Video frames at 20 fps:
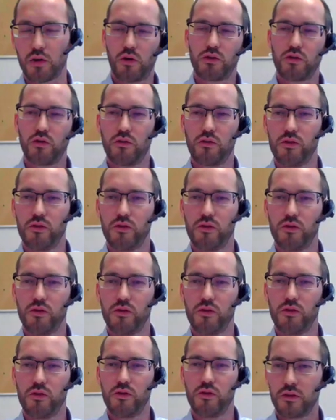it's also
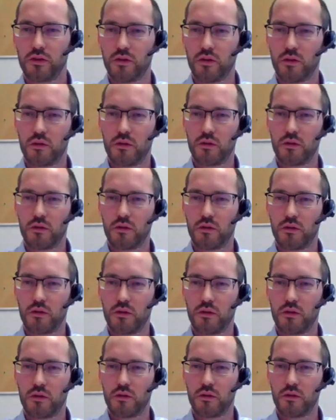visualized. You
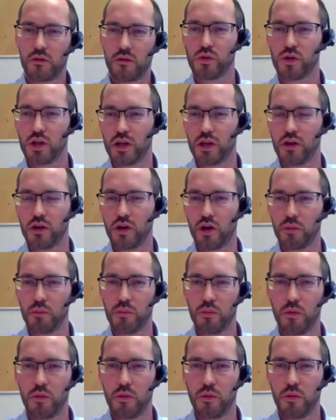have the actual
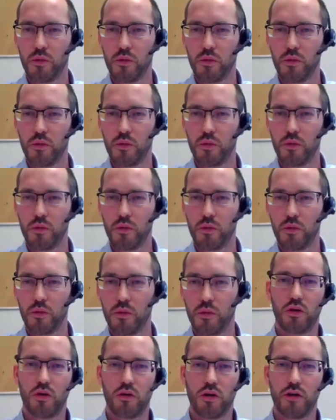income and
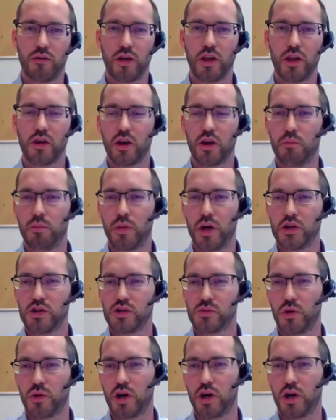then your living income
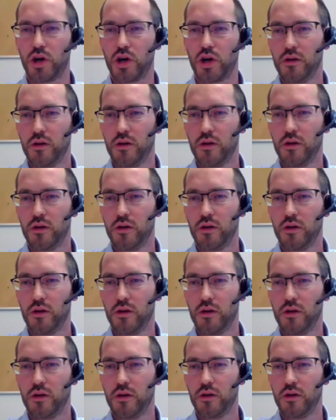benchmark.
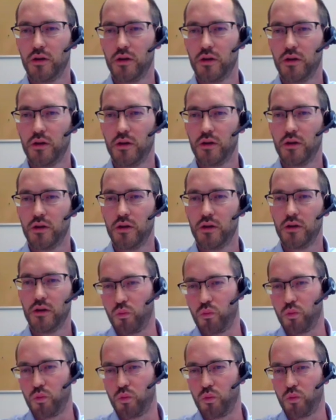And
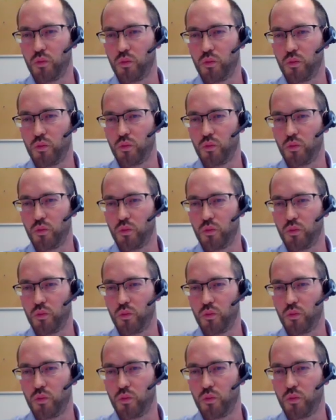
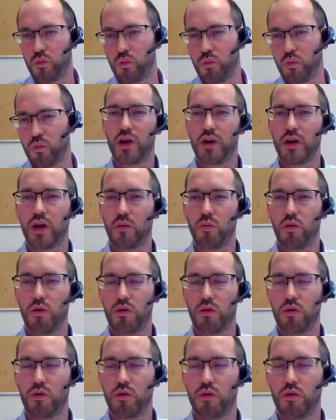most often you end up
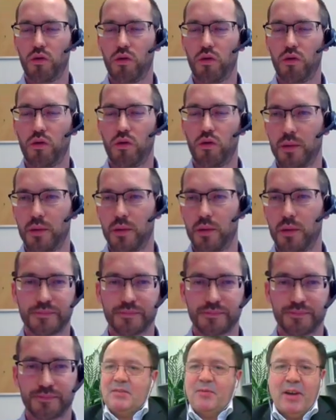with an income gap.
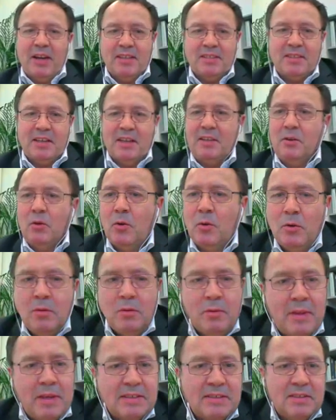As far as I
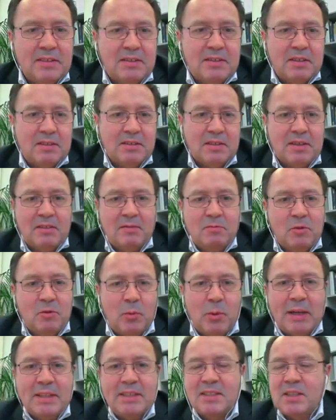know, there's
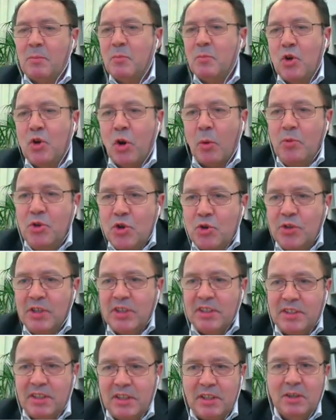quite some
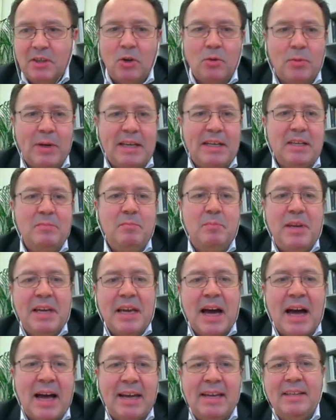community
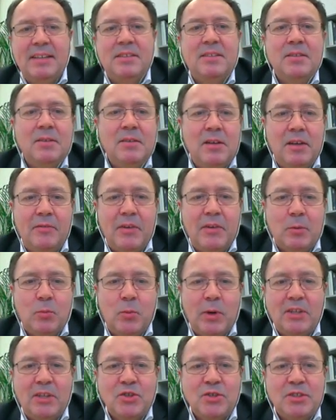already behind
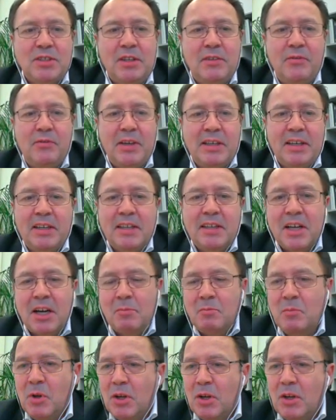living wages, living
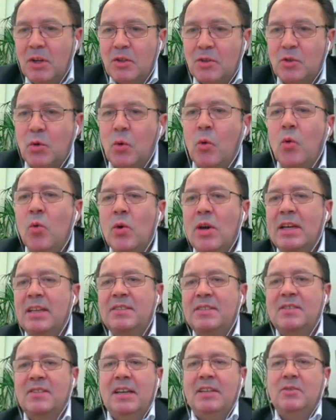income. So
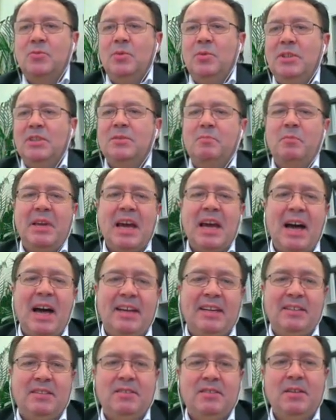who is that who is
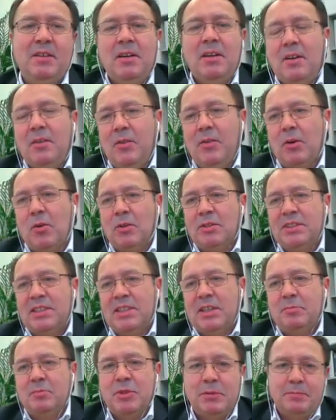behind the
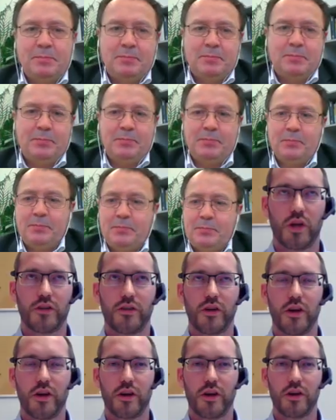concept?
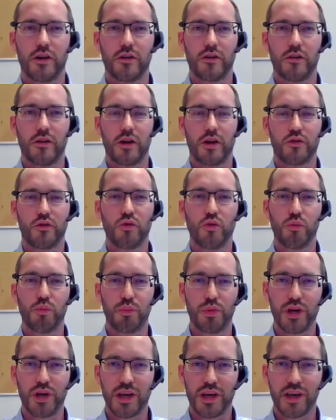Let's say there are
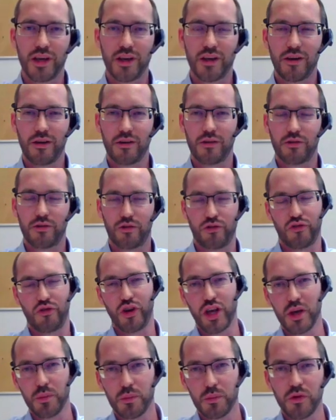two big
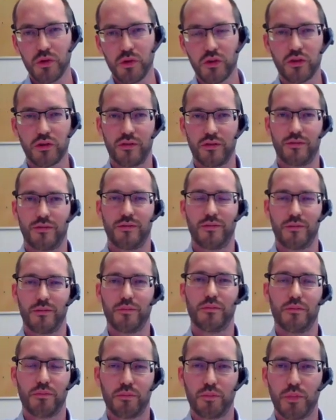streams
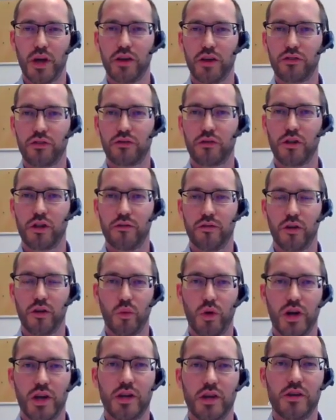based on the
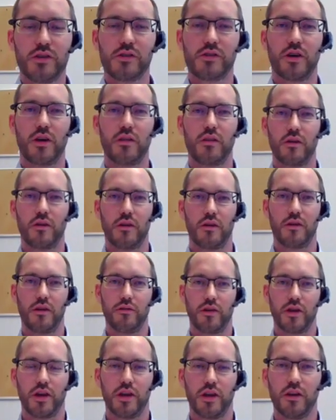living wage and the
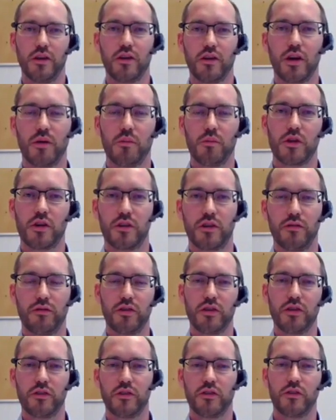living income, the
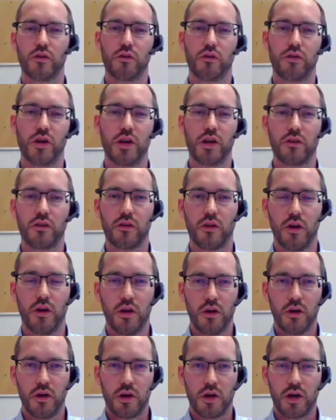differences of it.
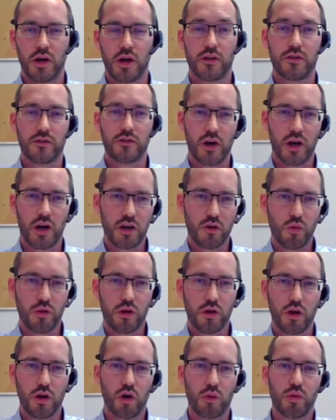It started
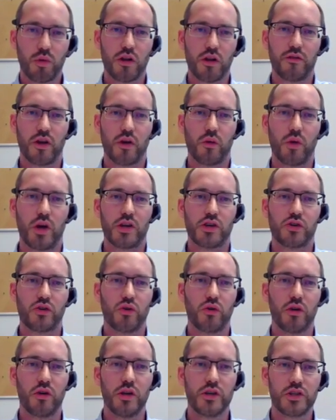with the Global Living
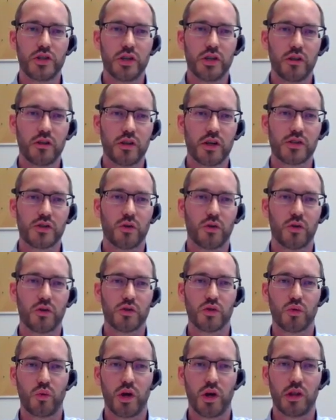Wage Coalition. That's
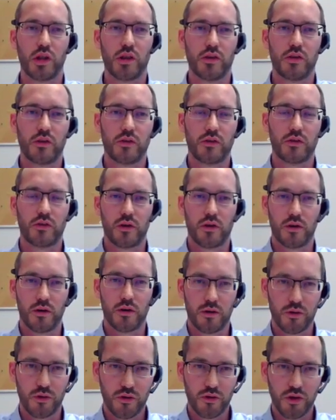also where this,
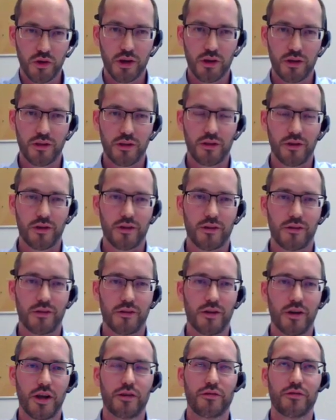you see it in the
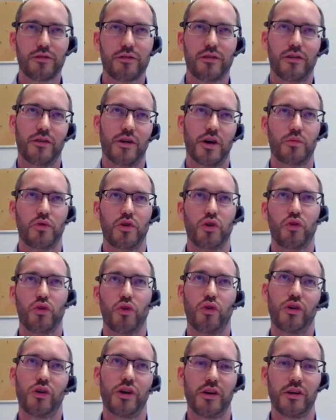left upper
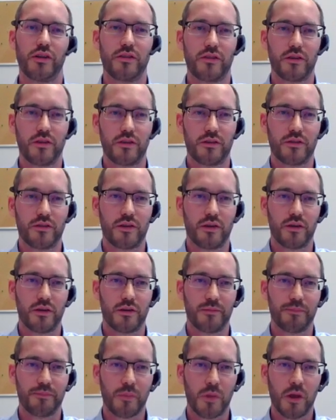corner. It's
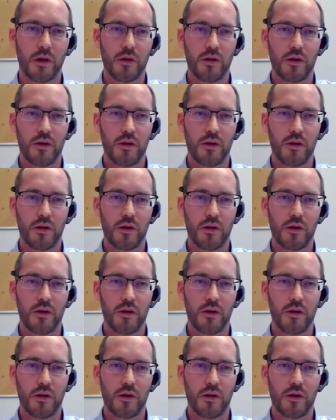the